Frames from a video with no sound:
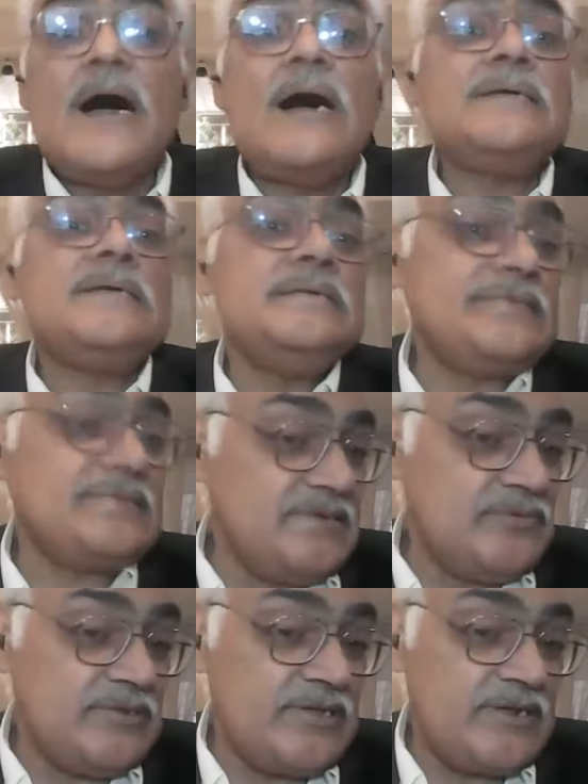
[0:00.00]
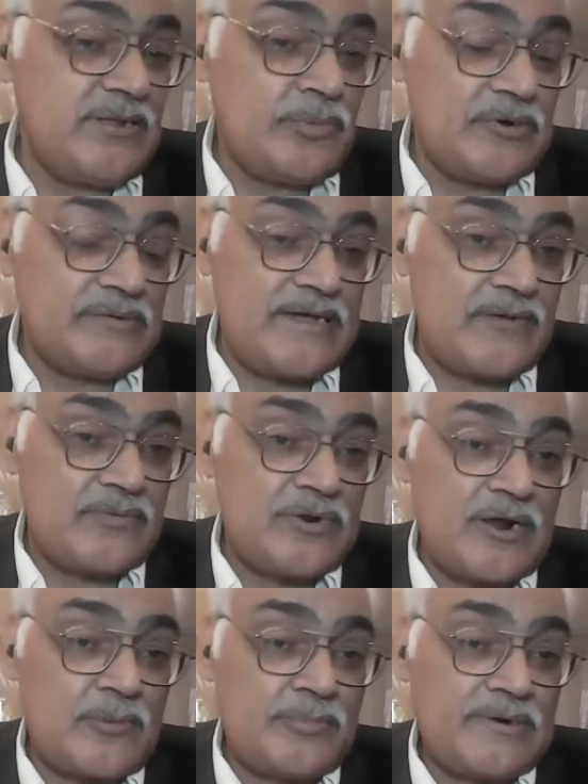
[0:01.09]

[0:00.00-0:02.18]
I can see with the reports they have a lot of